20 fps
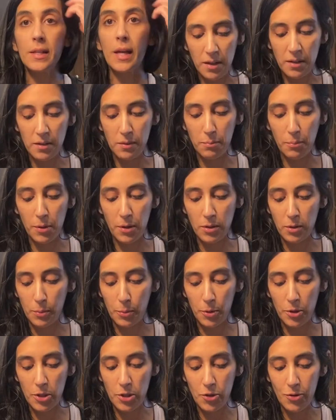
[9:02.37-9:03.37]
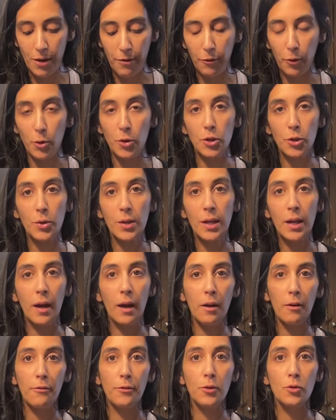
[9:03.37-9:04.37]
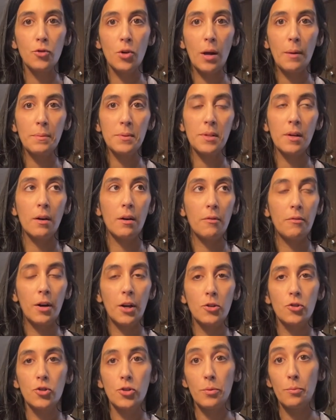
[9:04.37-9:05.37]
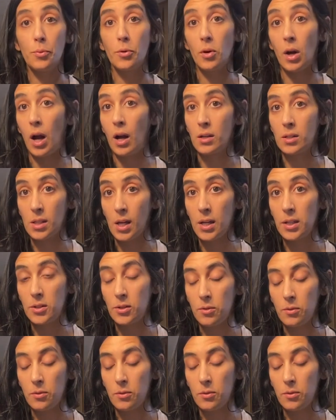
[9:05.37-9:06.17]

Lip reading: It's pretty straightforward. You can add a few drops of hydrogen peroxide to